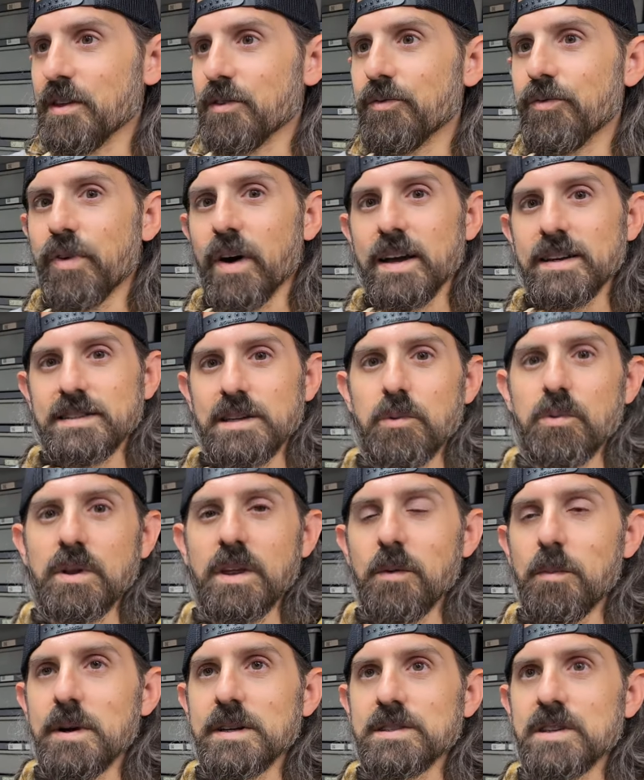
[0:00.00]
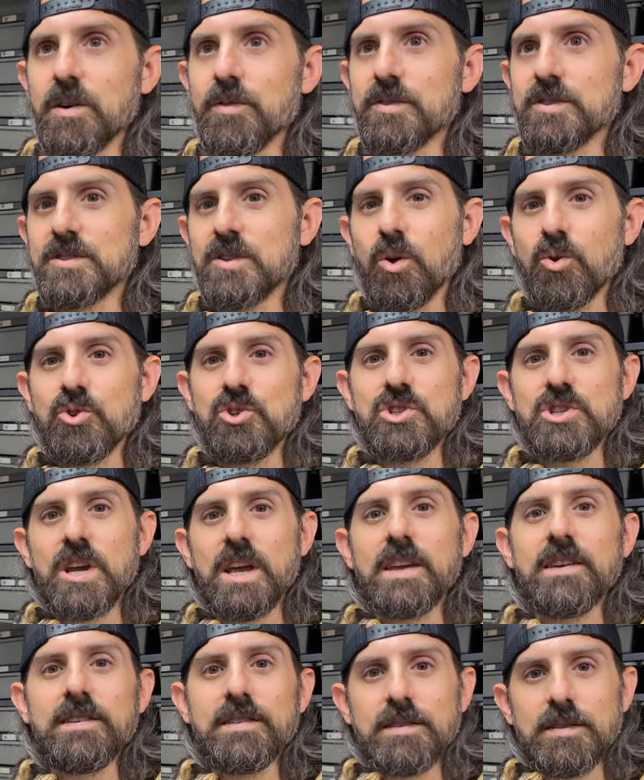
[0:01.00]
advice I would give myself is don't
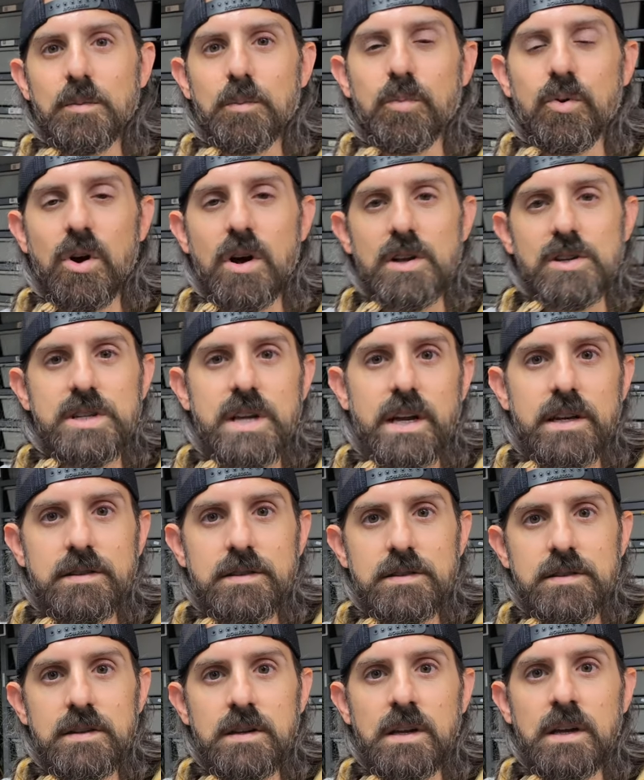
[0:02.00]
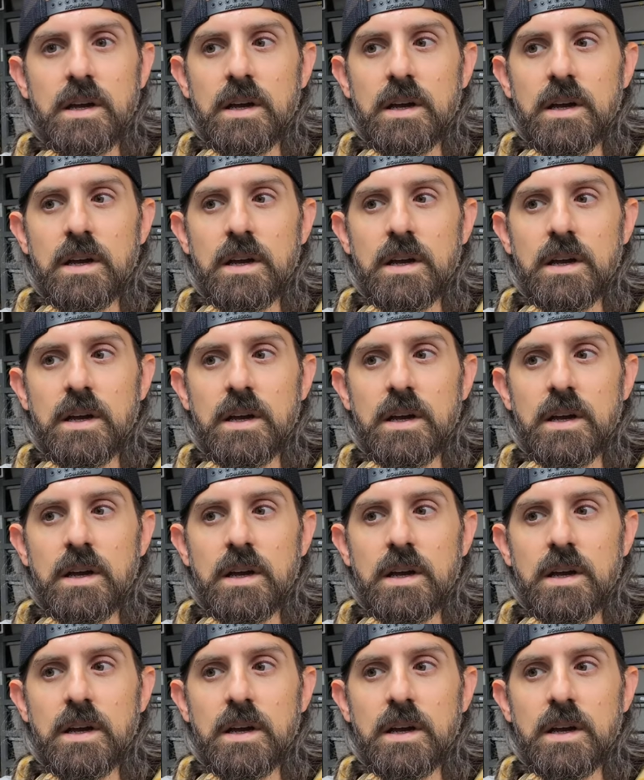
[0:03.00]
chase projects.